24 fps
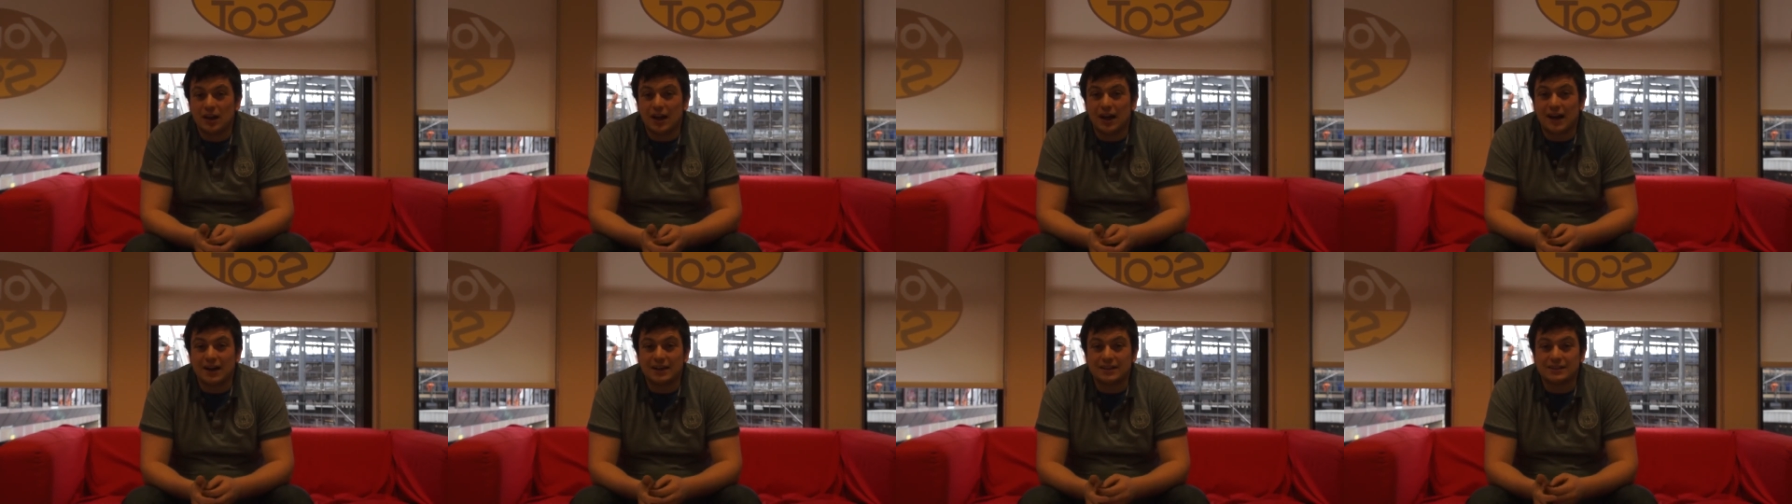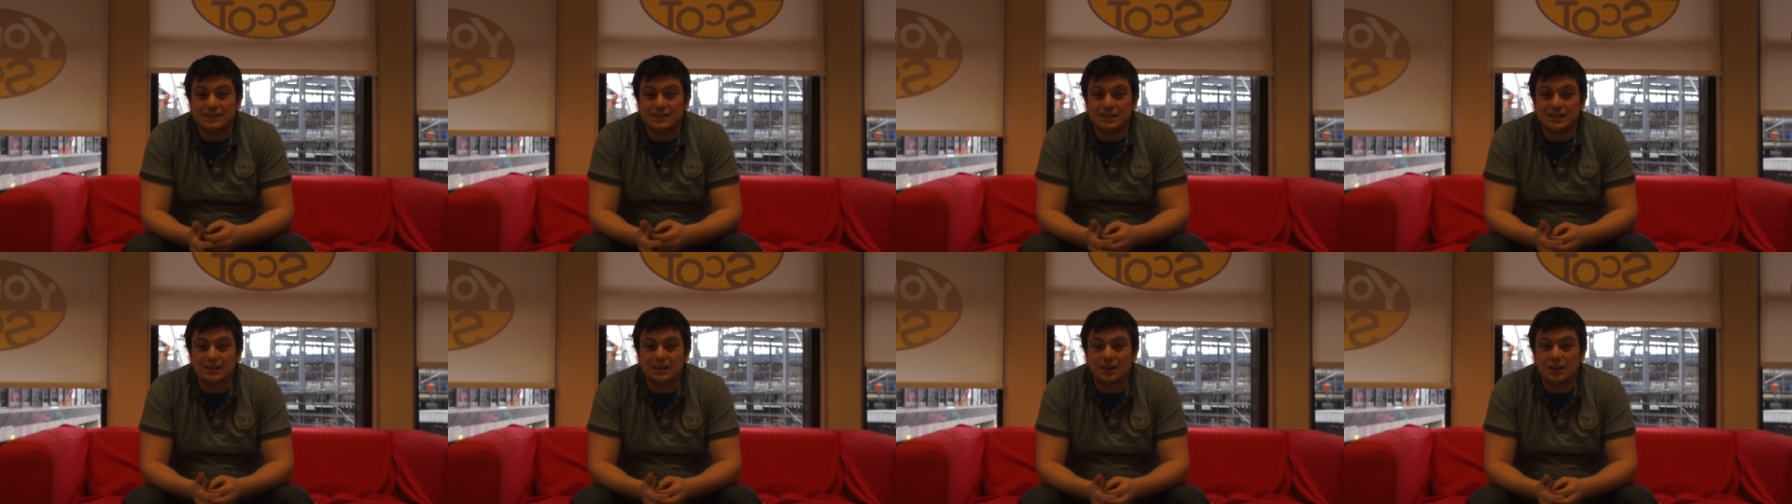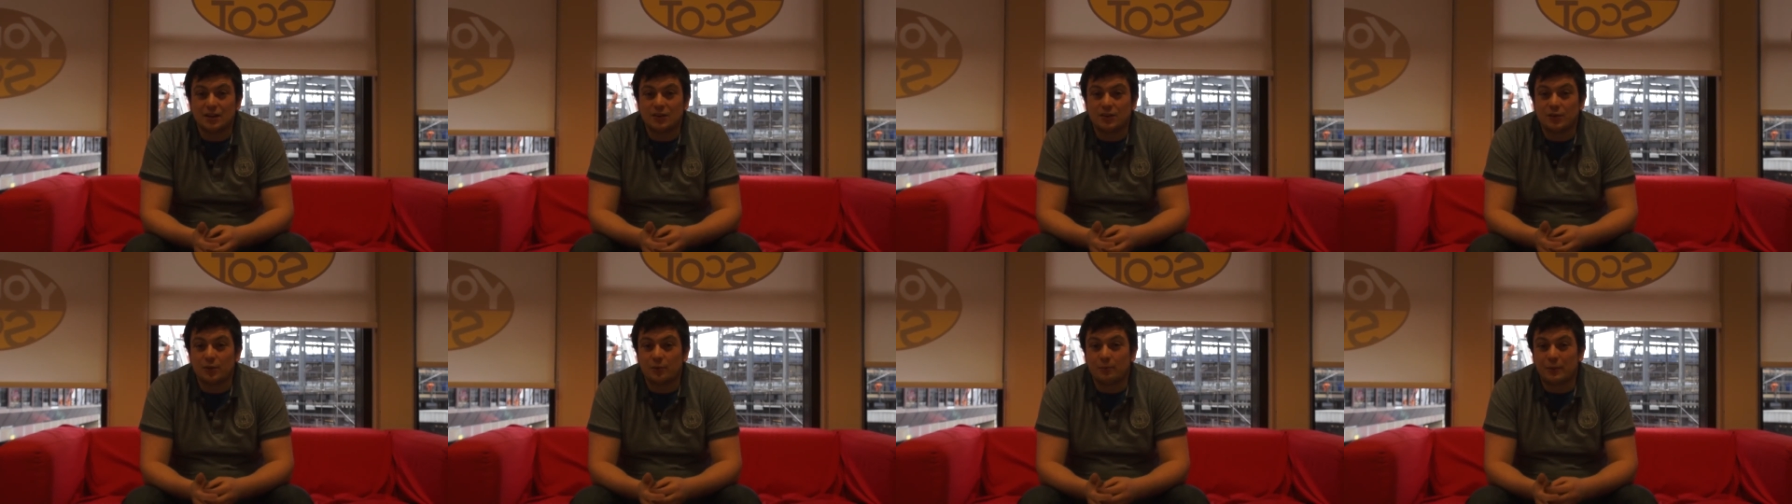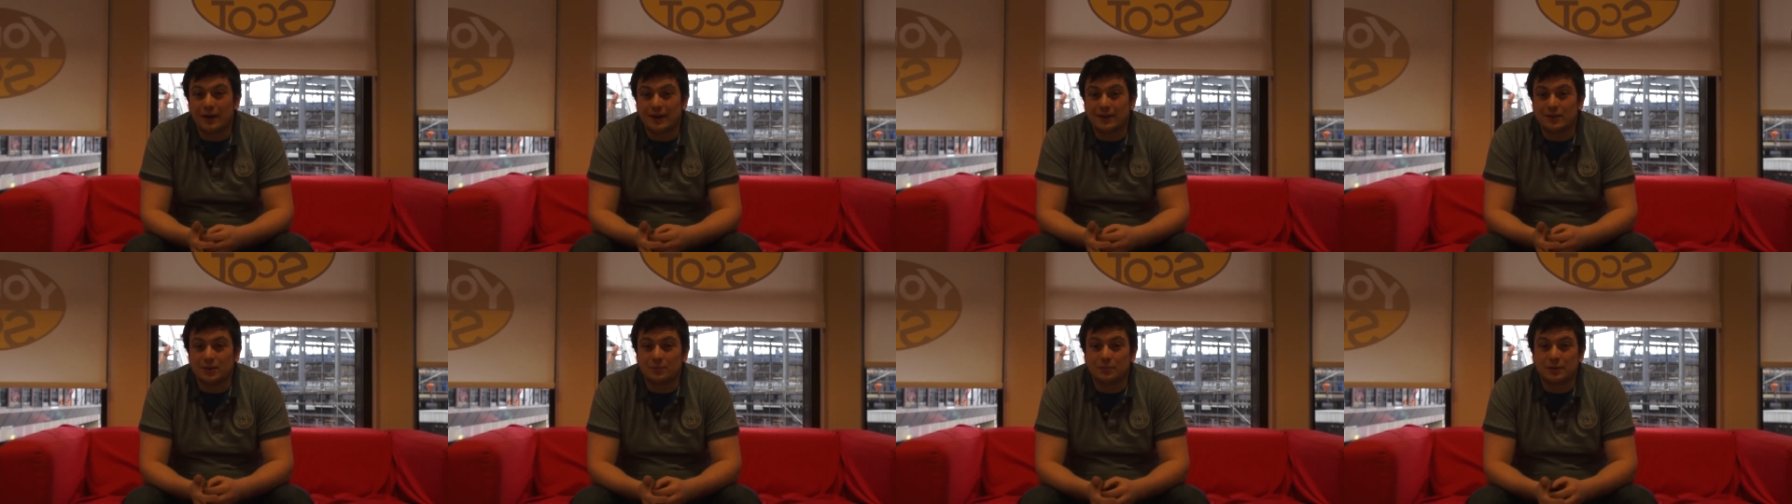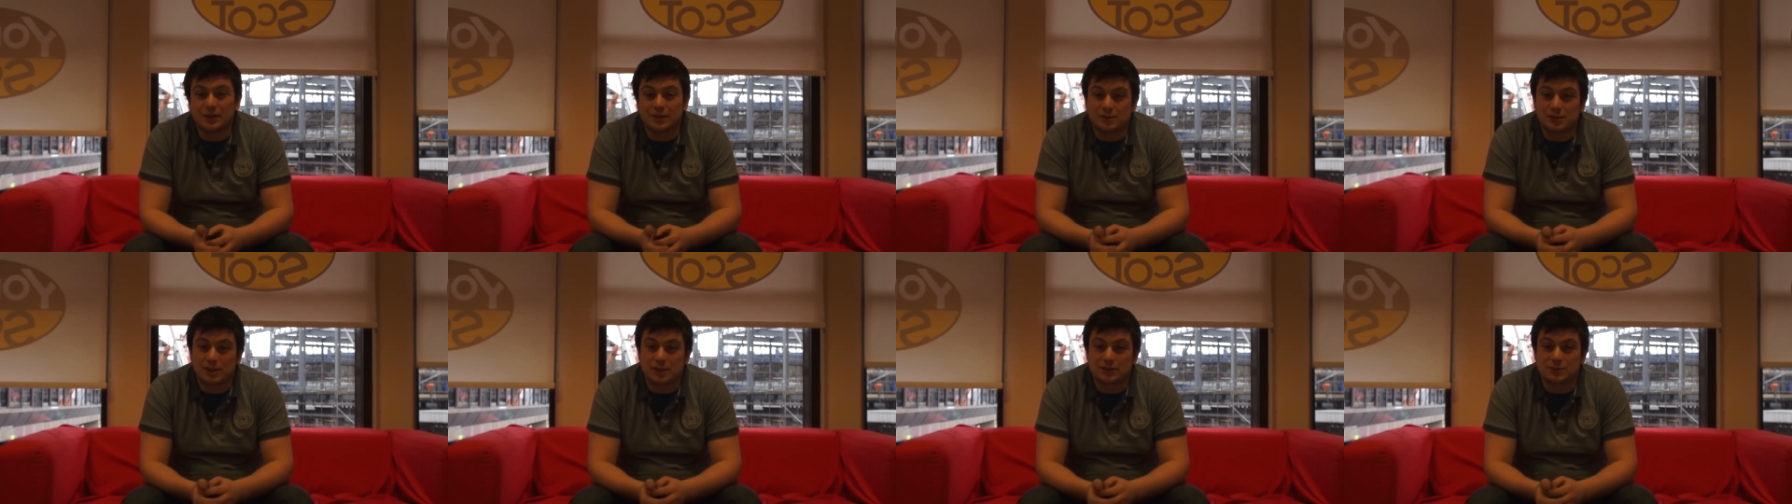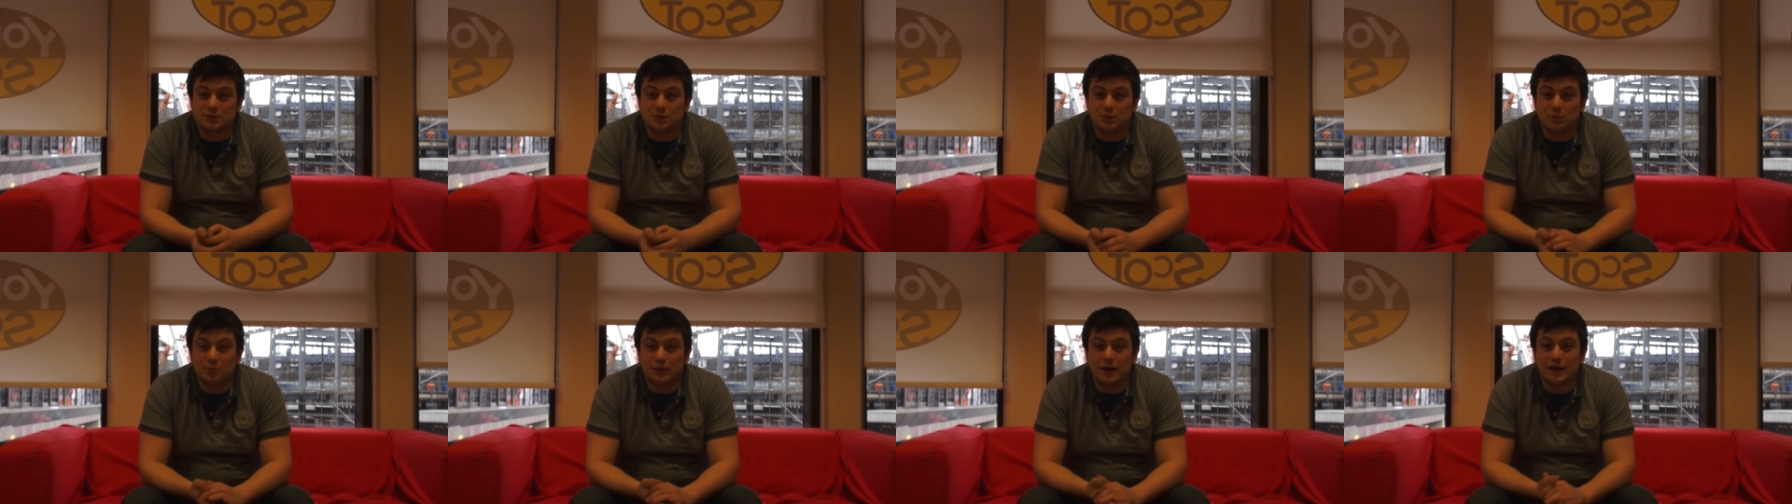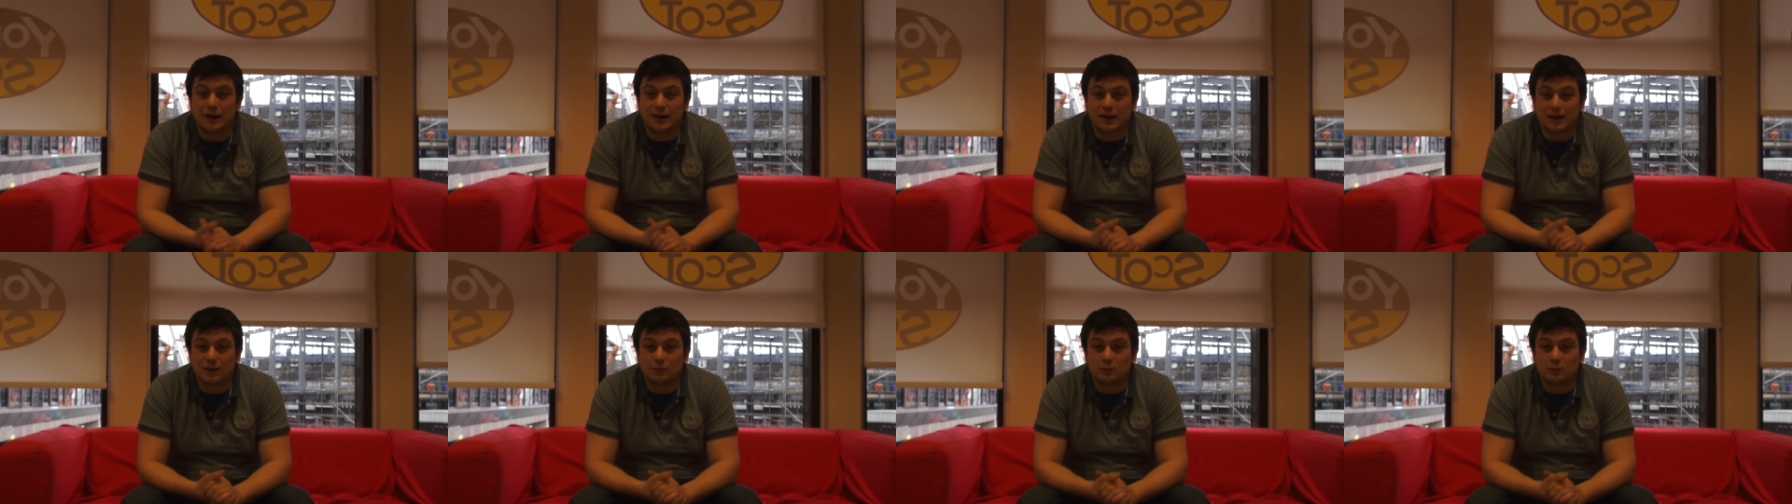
as there might not be a chance to go back